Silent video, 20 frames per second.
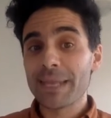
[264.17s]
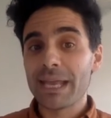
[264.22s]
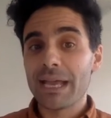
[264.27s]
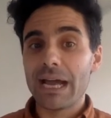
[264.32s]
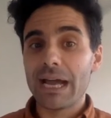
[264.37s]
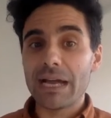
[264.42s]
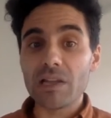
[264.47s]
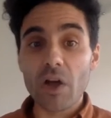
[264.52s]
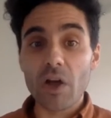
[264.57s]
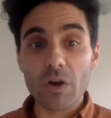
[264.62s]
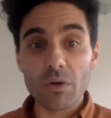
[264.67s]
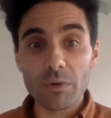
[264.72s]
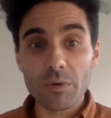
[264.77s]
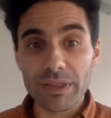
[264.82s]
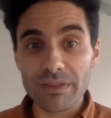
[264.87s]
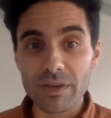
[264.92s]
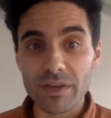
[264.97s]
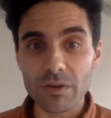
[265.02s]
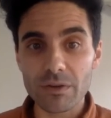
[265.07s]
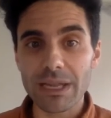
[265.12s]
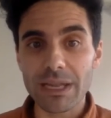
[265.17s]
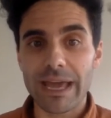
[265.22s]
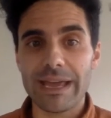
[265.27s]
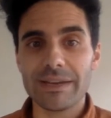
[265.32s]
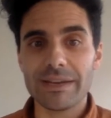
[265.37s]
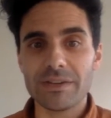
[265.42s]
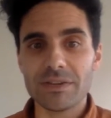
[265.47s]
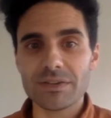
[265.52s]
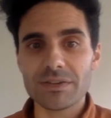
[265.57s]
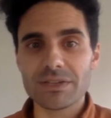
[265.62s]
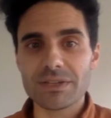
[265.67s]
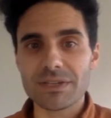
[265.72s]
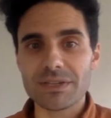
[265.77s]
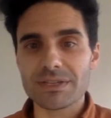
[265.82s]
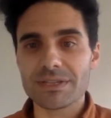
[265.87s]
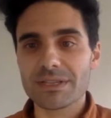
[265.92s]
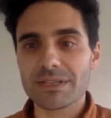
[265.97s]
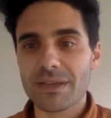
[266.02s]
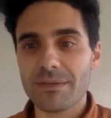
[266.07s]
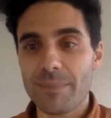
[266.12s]
along with new land
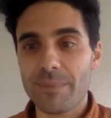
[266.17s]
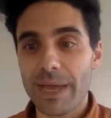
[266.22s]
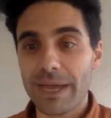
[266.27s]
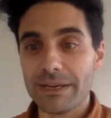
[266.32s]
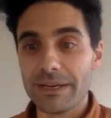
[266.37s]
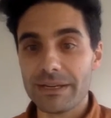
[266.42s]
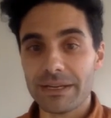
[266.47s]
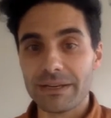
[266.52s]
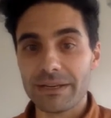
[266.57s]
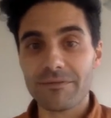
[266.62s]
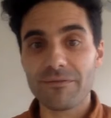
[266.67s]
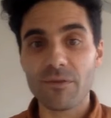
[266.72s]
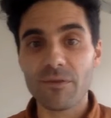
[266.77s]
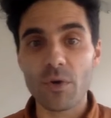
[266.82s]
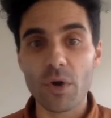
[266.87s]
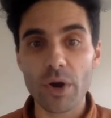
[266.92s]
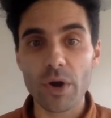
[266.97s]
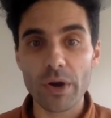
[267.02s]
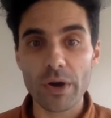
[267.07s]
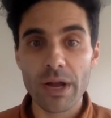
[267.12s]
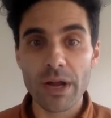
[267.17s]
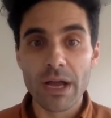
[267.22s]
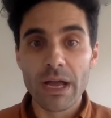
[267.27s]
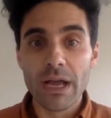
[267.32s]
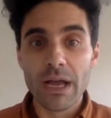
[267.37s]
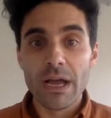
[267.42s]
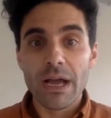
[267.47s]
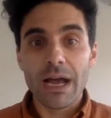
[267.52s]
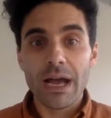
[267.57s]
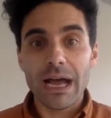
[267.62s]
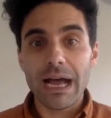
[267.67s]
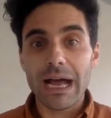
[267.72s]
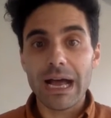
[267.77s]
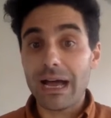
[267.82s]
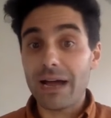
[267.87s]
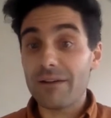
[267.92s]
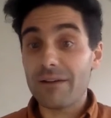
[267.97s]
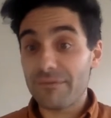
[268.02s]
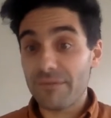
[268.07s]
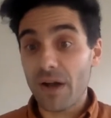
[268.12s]
uses competing for
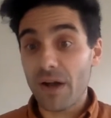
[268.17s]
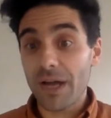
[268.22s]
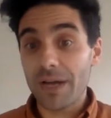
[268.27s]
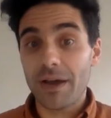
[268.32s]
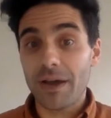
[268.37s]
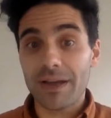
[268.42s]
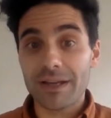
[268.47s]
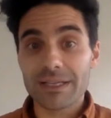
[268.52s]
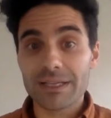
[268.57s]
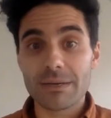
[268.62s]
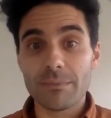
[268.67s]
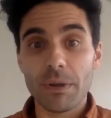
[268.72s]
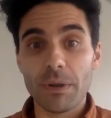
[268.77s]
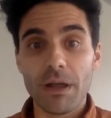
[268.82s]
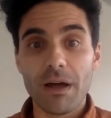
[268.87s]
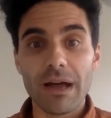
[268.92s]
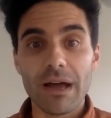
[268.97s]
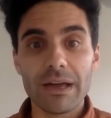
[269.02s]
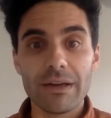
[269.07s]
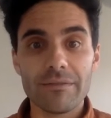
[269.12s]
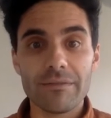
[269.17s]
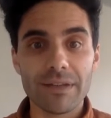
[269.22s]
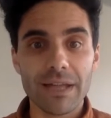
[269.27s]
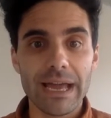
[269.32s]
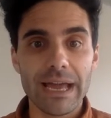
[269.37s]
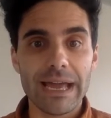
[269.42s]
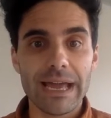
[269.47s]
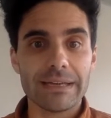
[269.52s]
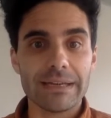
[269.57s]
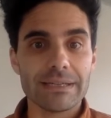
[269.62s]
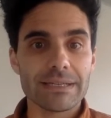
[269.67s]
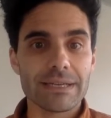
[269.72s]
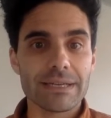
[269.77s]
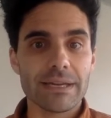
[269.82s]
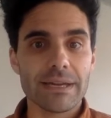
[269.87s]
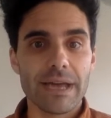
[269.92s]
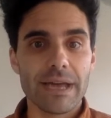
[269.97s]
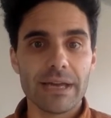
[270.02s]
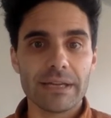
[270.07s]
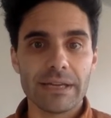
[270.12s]
a finite supply of land
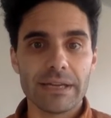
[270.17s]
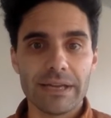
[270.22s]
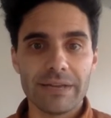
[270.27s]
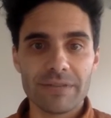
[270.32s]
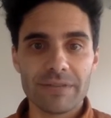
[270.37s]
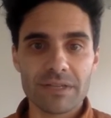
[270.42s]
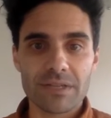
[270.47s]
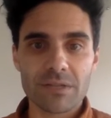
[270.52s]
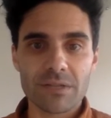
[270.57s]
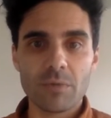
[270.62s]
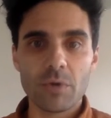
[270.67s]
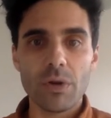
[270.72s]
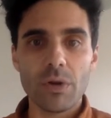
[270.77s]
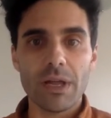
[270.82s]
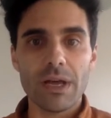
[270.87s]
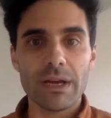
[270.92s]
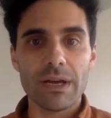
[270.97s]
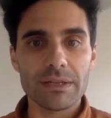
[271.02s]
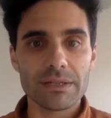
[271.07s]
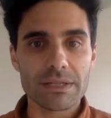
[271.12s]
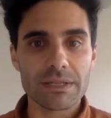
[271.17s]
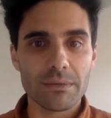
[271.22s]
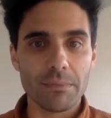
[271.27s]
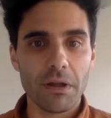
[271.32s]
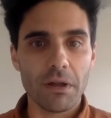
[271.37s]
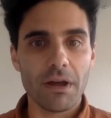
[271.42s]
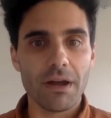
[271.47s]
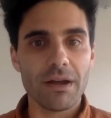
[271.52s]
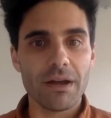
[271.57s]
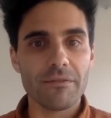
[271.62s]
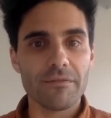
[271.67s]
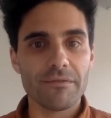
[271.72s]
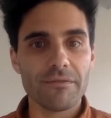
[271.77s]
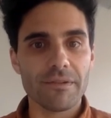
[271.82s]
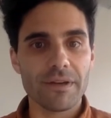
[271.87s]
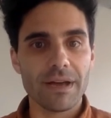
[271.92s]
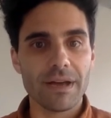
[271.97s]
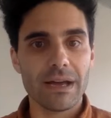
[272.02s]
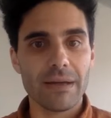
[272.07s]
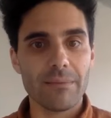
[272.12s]
and an even smaller supply of
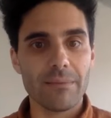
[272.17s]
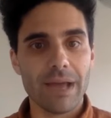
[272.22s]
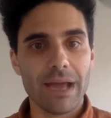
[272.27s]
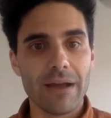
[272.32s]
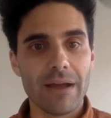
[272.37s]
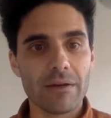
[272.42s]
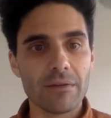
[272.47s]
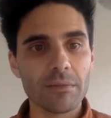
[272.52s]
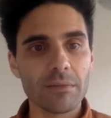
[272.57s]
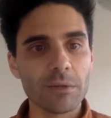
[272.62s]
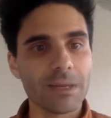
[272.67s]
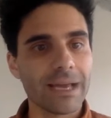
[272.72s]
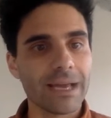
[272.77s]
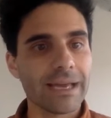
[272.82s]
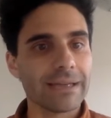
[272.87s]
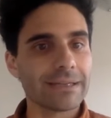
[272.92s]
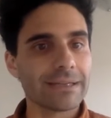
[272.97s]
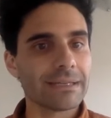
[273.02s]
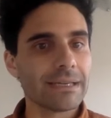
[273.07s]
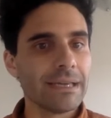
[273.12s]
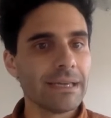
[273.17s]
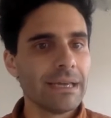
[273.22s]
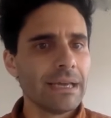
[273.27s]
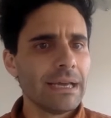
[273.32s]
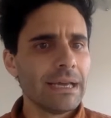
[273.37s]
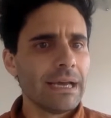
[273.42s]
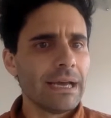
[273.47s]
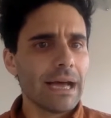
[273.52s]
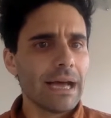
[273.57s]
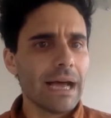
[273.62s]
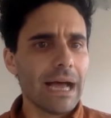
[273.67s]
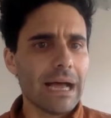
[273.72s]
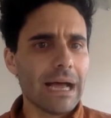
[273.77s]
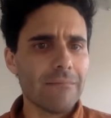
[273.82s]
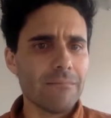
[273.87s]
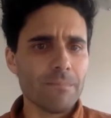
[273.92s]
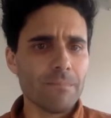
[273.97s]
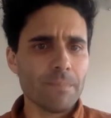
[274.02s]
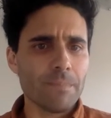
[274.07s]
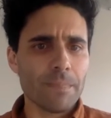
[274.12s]
arable land.